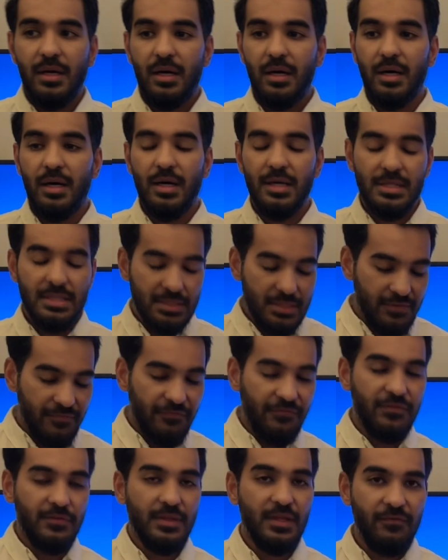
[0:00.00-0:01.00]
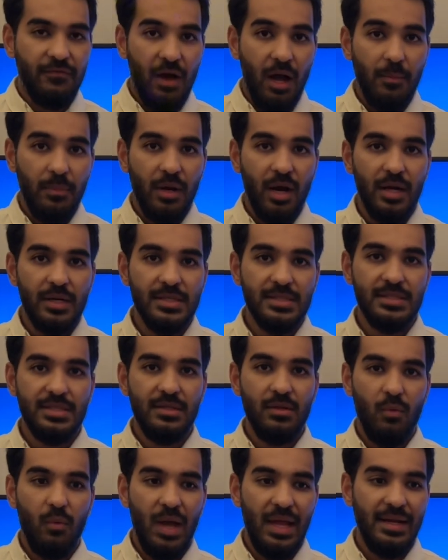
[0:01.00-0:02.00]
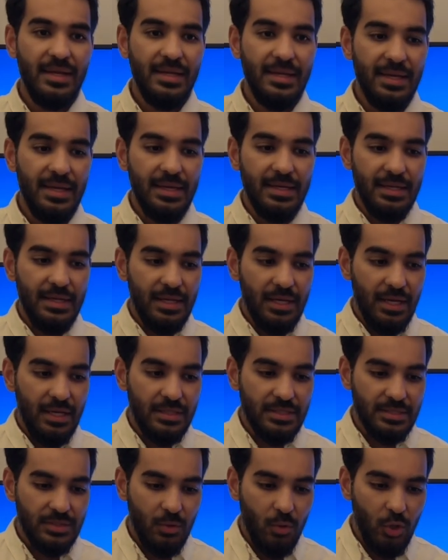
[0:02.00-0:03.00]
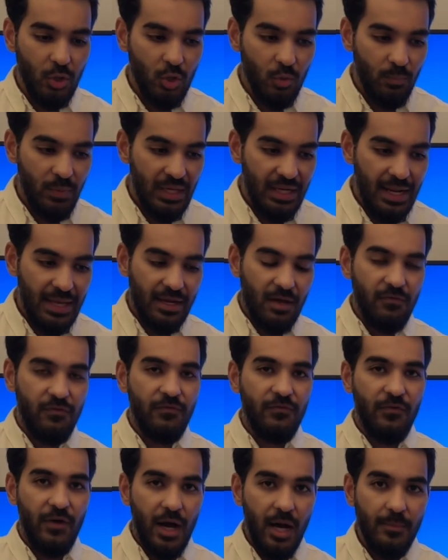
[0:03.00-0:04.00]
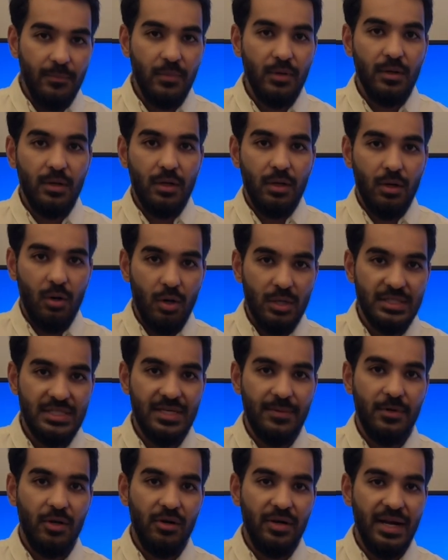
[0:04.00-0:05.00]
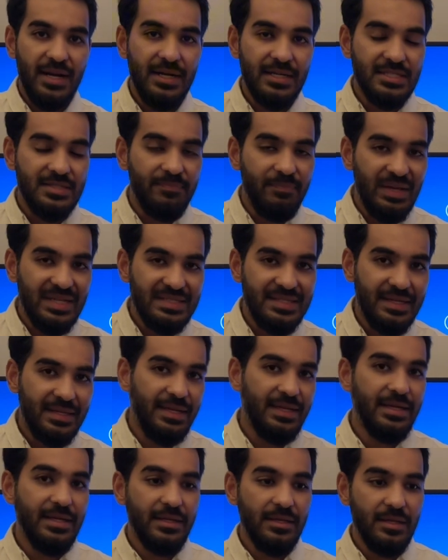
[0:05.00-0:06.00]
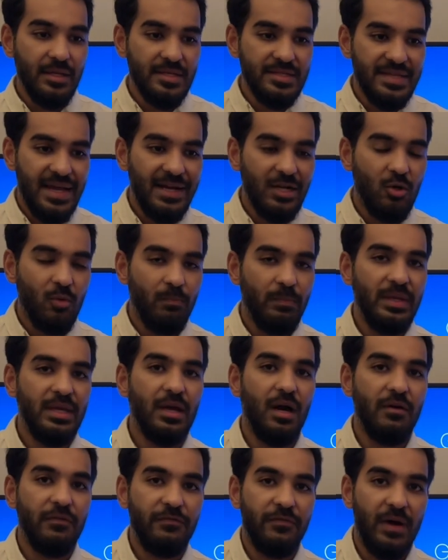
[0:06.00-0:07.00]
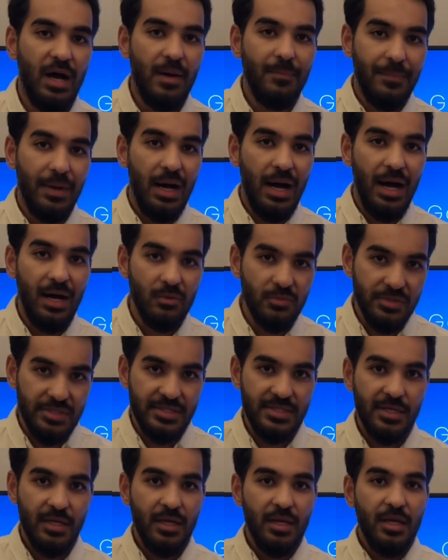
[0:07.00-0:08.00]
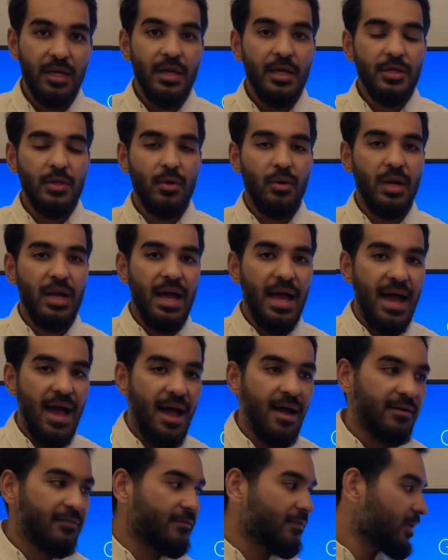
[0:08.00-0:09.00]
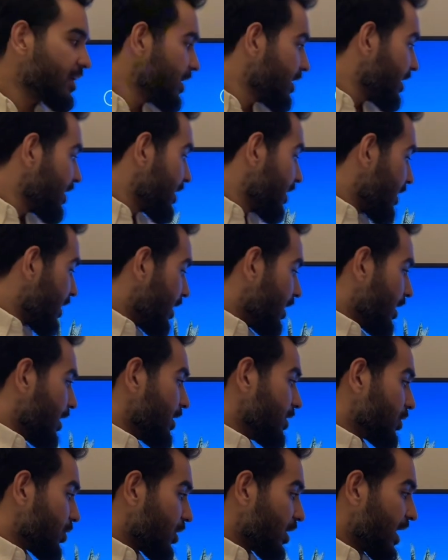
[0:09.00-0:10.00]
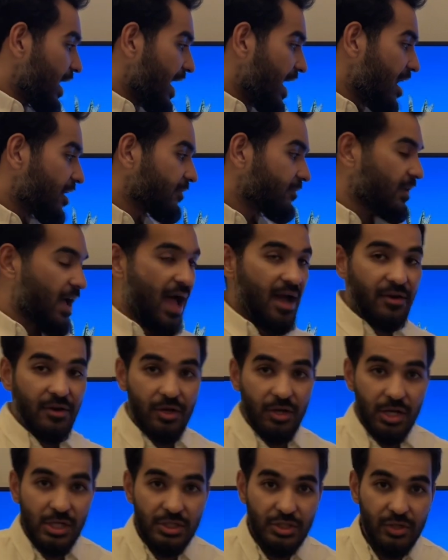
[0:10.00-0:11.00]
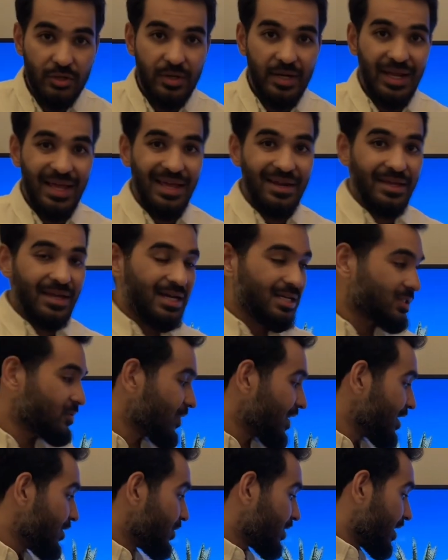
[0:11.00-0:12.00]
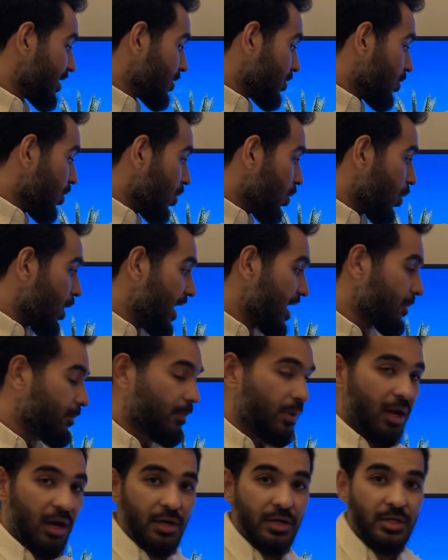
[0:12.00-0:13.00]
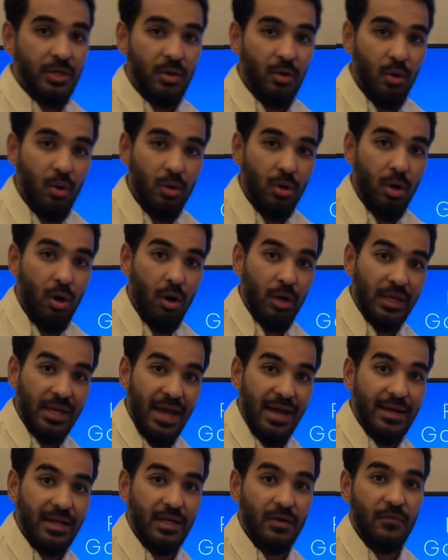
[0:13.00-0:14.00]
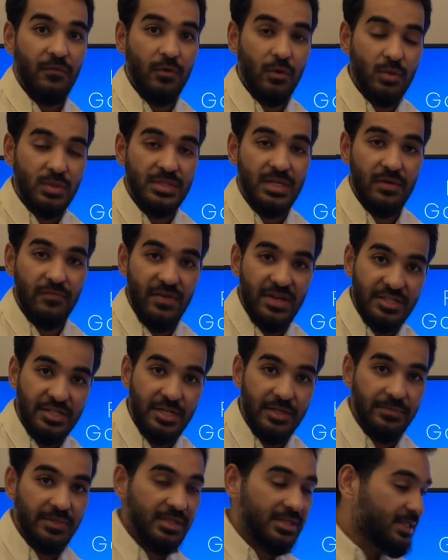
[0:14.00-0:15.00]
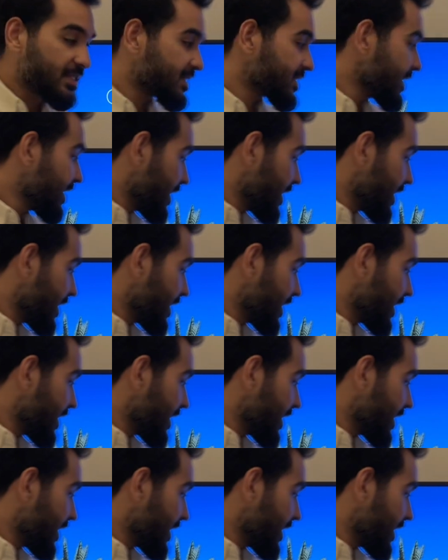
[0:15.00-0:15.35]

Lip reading: the farm gardens in the valley, it's going to be like a farm concept, all right? It's basically designed to be a farmhouse. You're gonna have agricultural areas where you can go and plant your own organic fruits and vegetables.